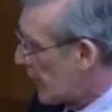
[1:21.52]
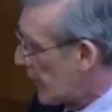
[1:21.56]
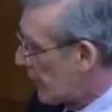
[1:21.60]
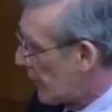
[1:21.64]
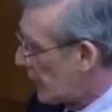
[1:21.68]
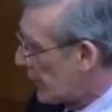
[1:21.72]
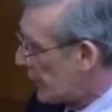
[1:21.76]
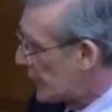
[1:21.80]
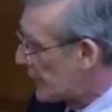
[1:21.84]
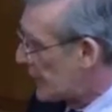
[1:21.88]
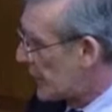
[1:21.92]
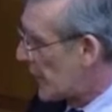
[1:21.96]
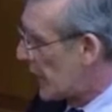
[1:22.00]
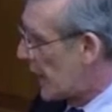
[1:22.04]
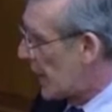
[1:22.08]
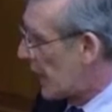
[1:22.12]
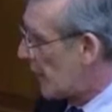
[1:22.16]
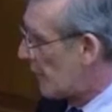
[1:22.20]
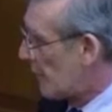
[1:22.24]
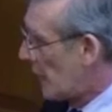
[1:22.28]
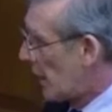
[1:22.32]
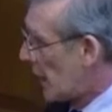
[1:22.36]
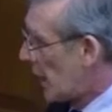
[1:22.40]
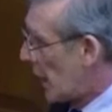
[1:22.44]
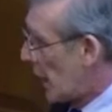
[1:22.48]
memory is there.
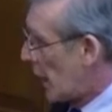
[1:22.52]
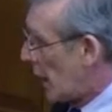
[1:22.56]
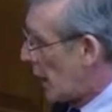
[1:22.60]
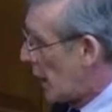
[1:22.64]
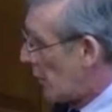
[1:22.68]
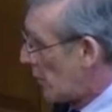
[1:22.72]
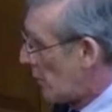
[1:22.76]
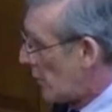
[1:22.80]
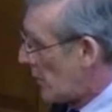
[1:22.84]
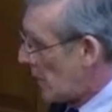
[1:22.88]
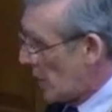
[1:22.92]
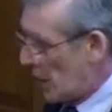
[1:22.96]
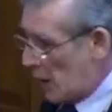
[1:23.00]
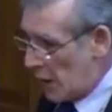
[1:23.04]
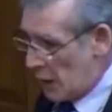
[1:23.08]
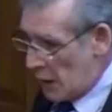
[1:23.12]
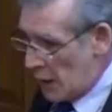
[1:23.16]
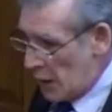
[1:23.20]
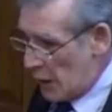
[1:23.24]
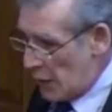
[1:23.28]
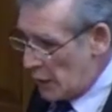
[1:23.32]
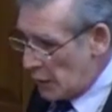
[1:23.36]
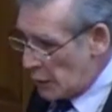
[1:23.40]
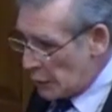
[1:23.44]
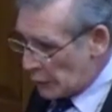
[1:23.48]

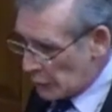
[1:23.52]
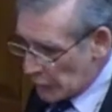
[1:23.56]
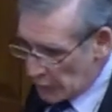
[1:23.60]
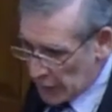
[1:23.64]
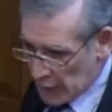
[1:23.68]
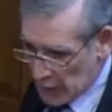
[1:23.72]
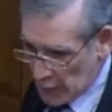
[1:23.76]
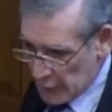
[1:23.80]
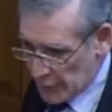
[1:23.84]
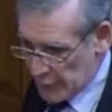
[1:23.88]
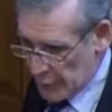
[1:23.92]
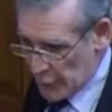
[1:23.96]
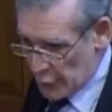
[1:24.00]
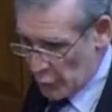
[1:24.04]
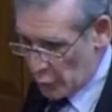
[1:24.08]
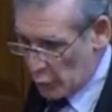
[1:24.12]
You can go for an